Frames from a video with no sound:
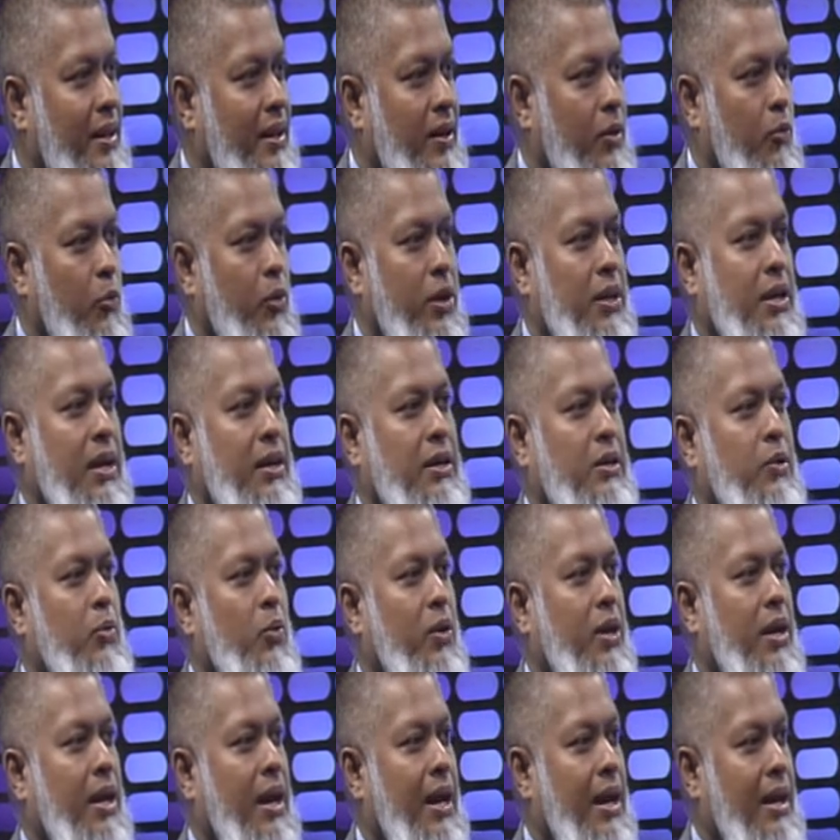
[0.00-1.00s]
Whether you
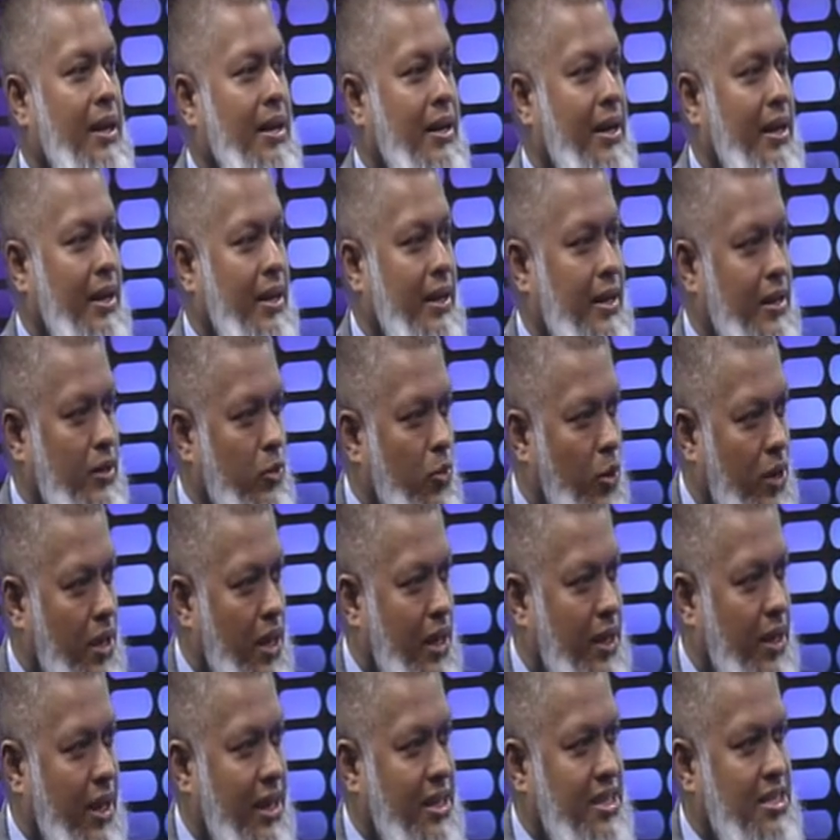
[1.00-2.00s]
can, UK
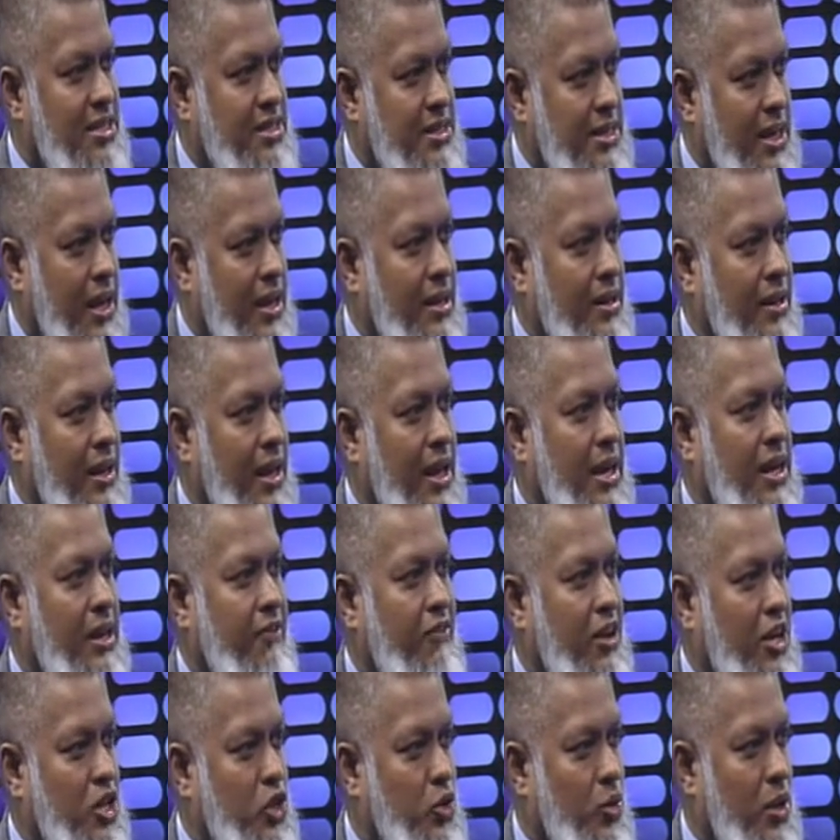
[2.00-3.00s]
can stand
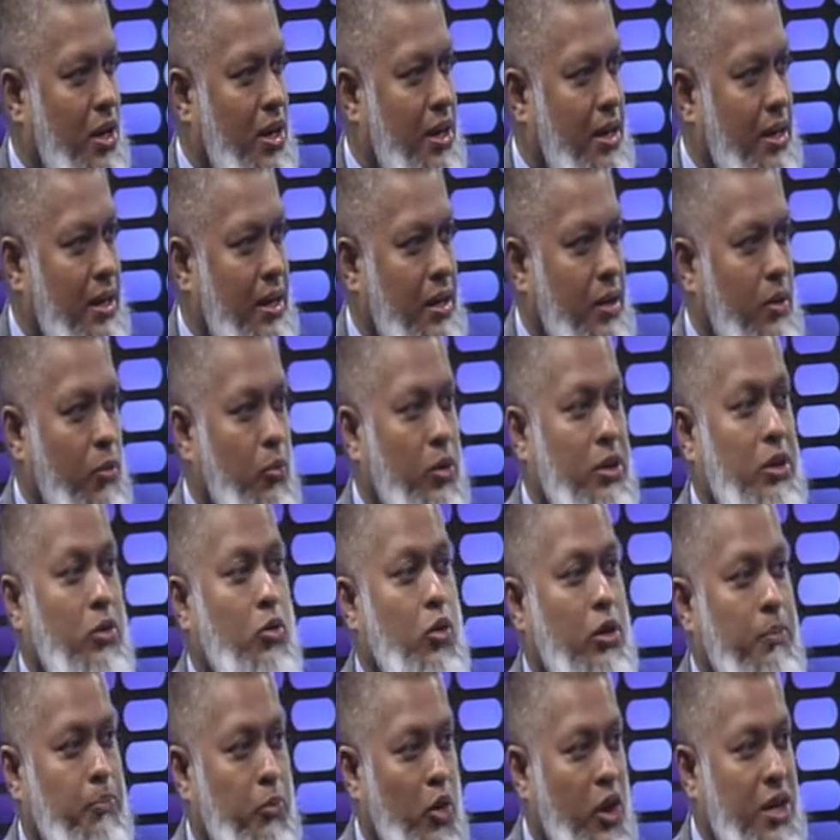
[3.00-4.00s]
individually with
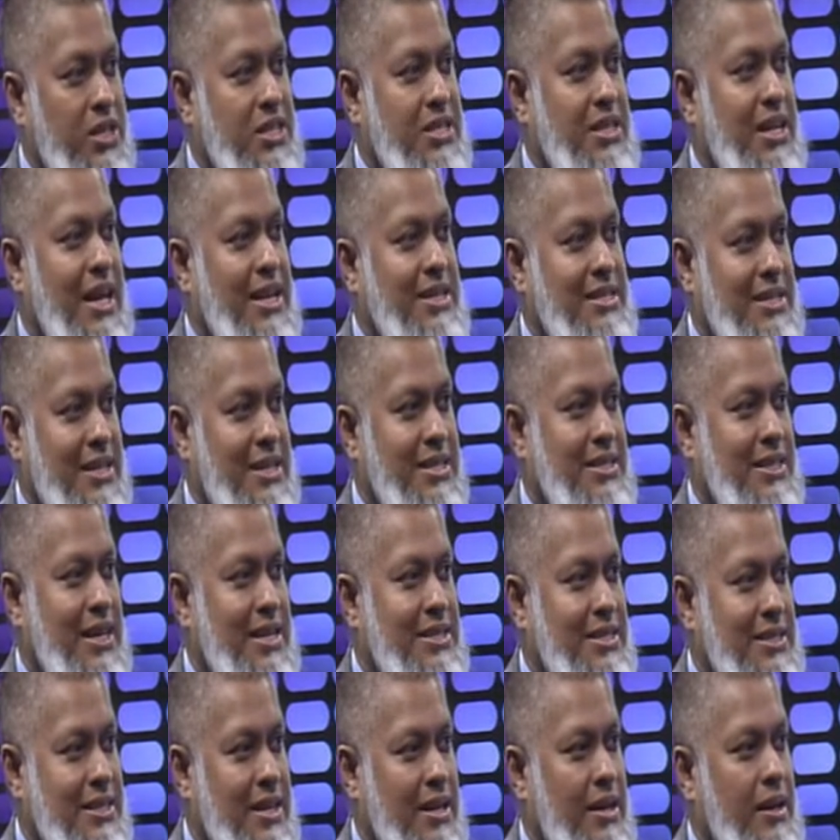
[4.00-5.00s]
good policy answer is yes.
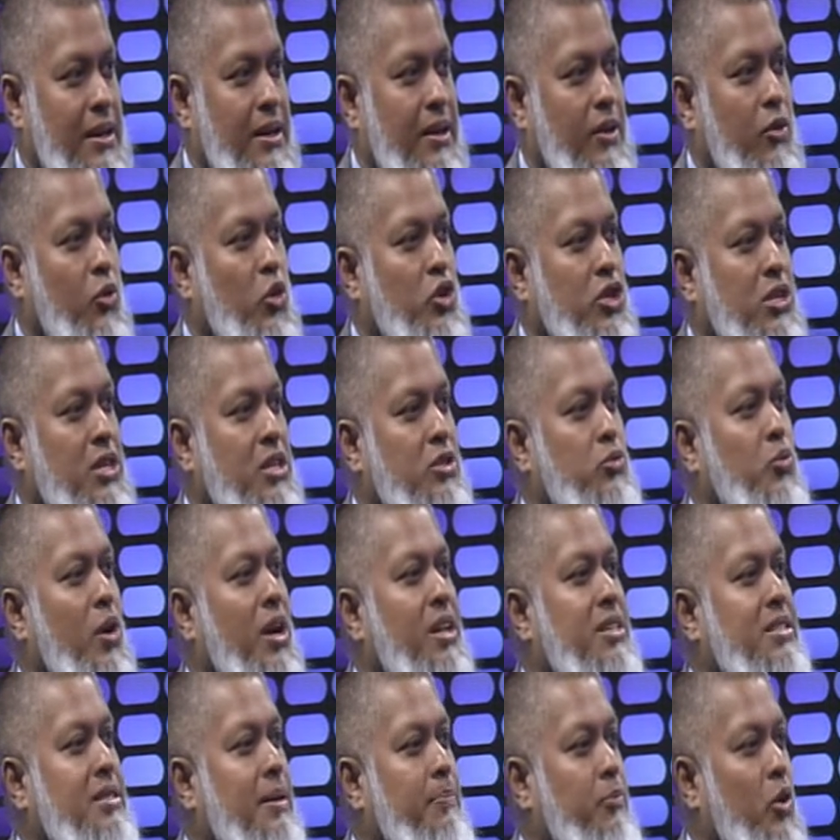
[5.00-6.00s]
Question is where
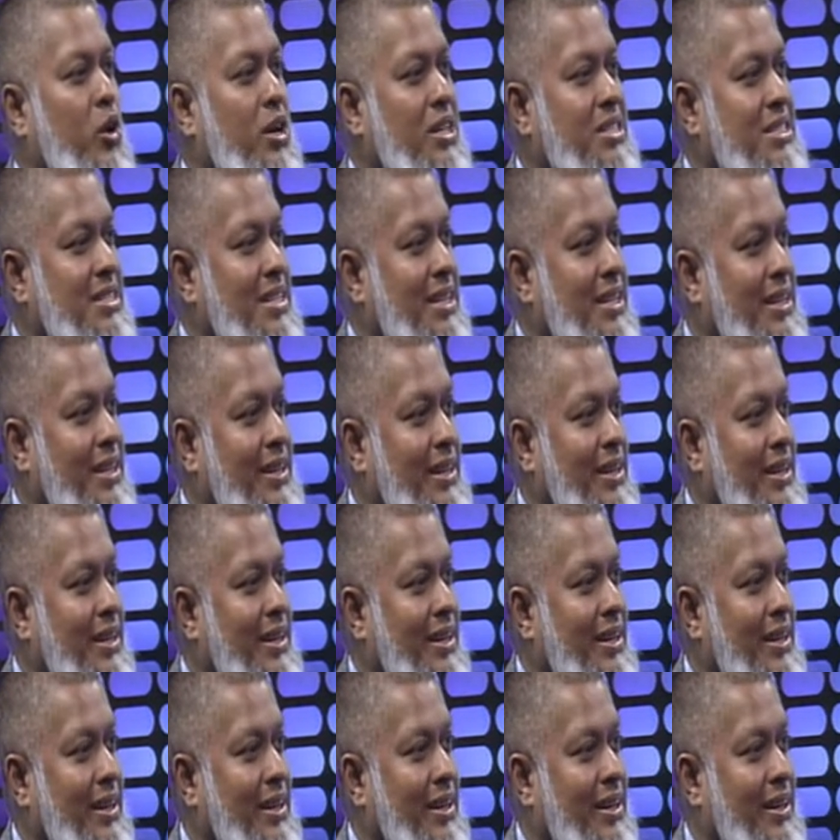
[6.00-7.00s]
is the policy?
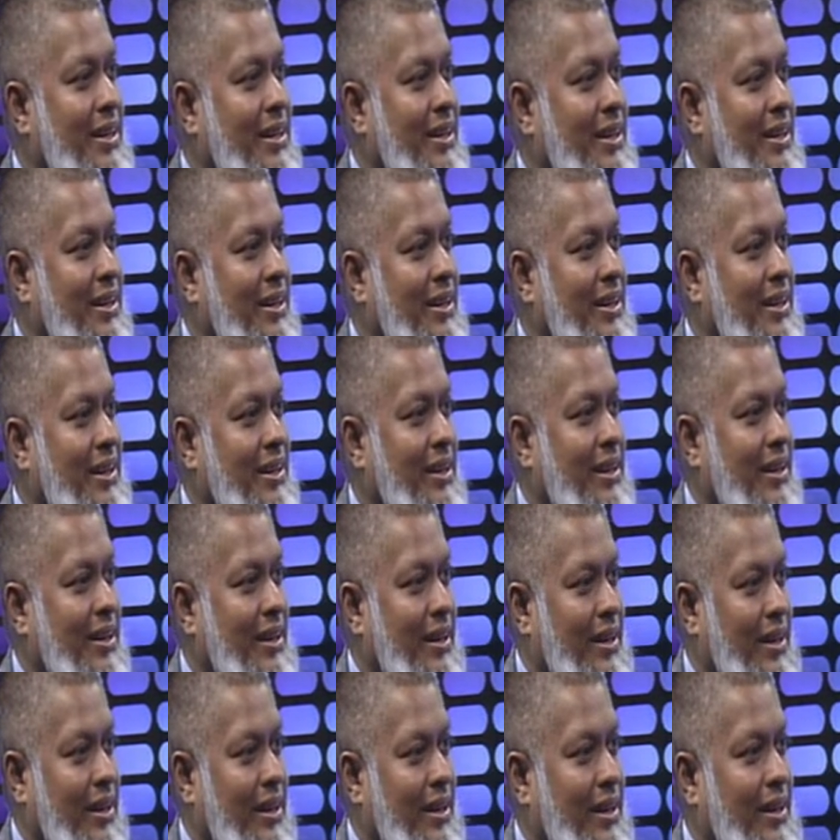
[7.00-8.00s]

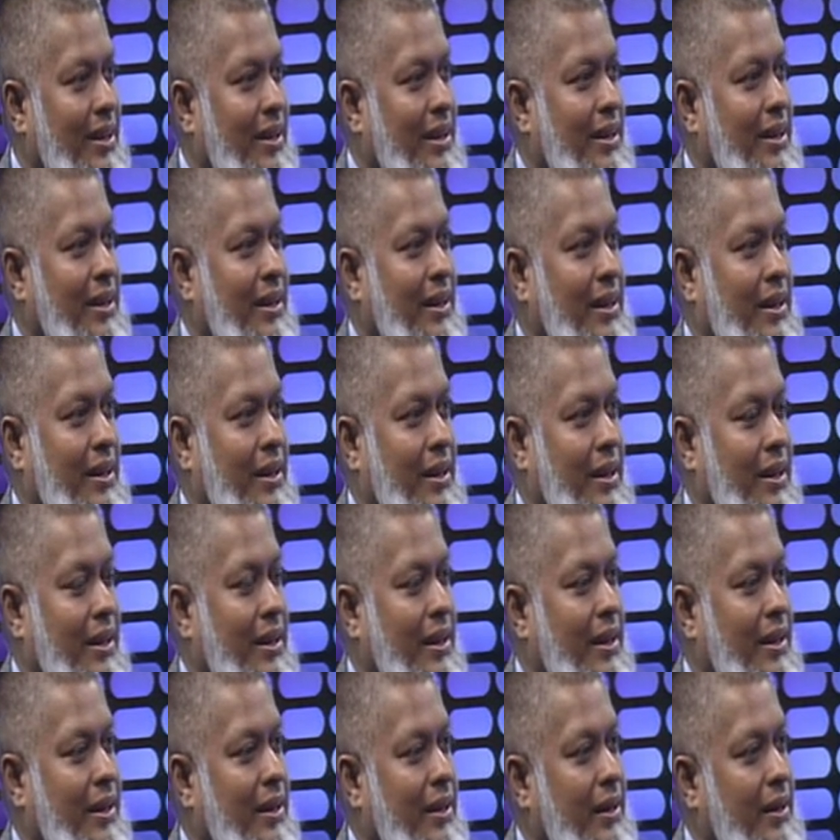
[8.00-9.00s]
True. So
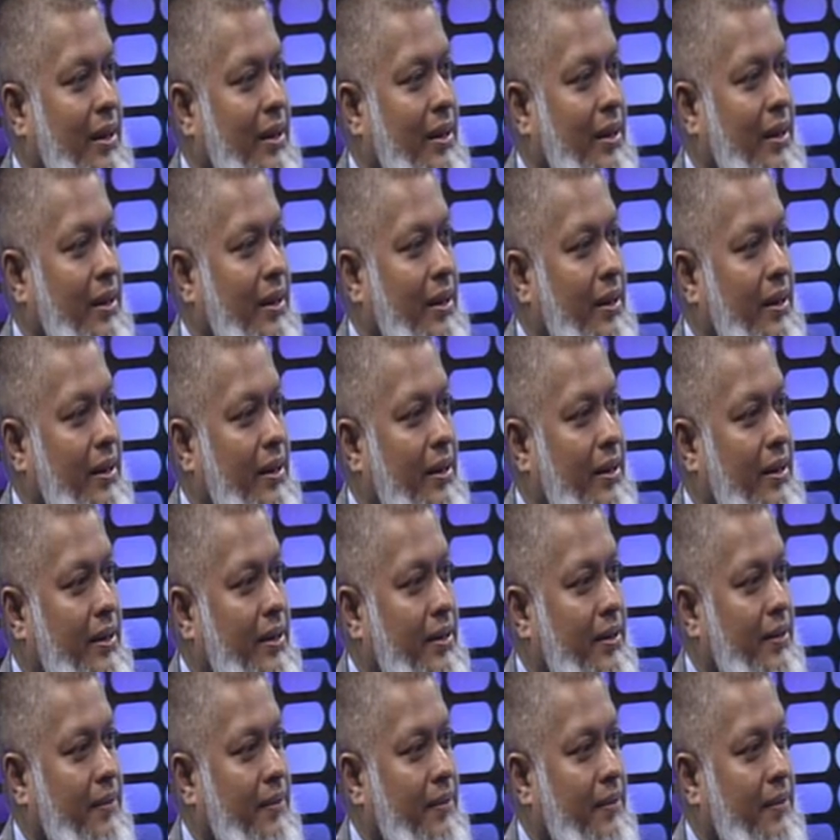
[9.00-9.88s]
why did we enter